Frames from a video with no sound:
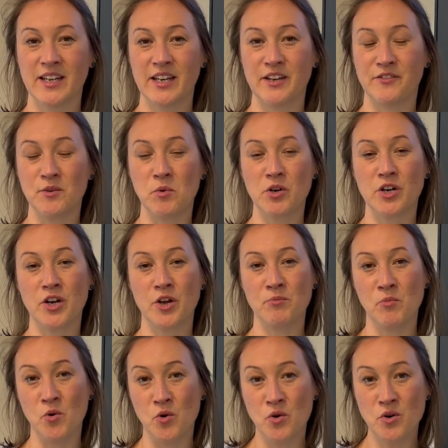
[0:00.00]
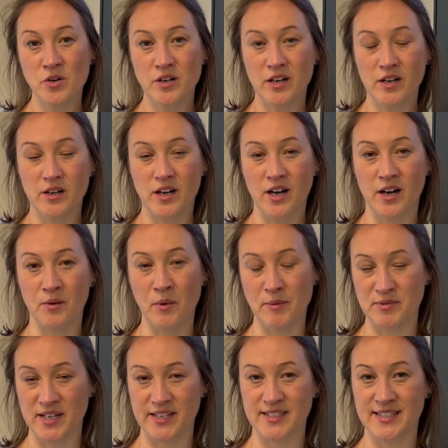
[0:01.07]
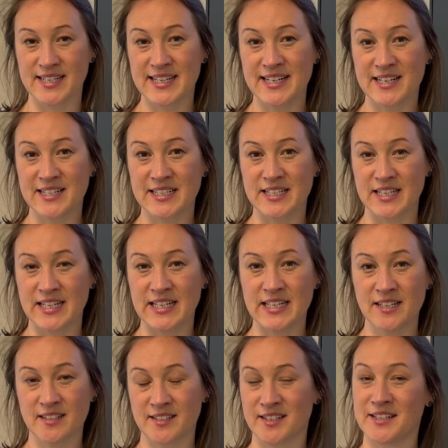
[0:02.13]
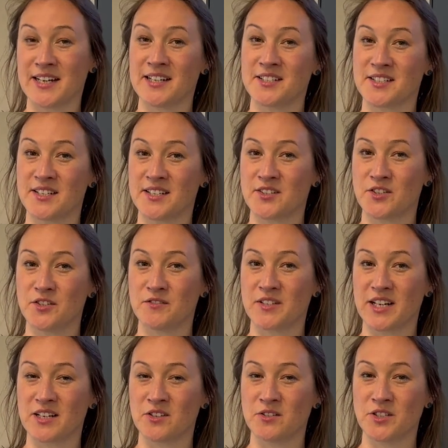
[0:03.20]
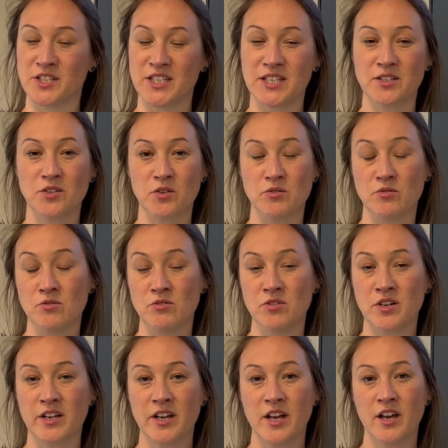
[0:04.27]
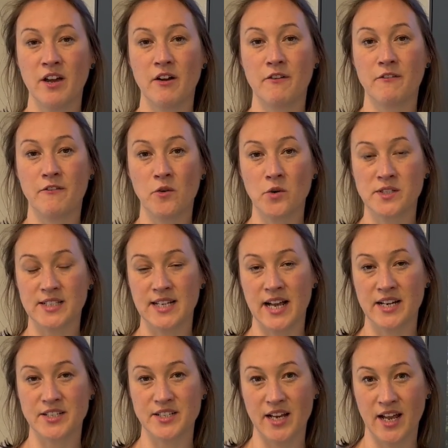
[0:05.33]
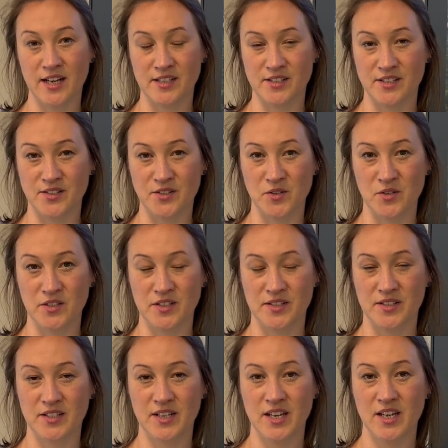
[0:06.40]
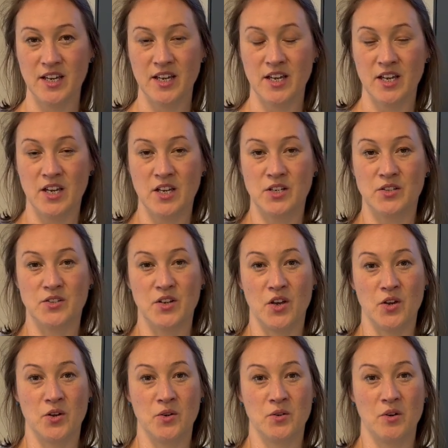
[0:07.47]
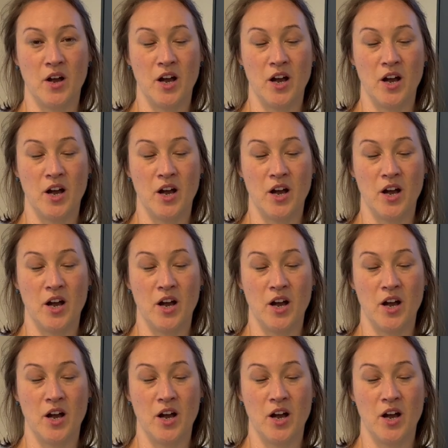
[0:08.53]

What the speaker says: If you want to know more, our website is EIT, as in Ellison Institute of Technology.org/Ellison Scholars. So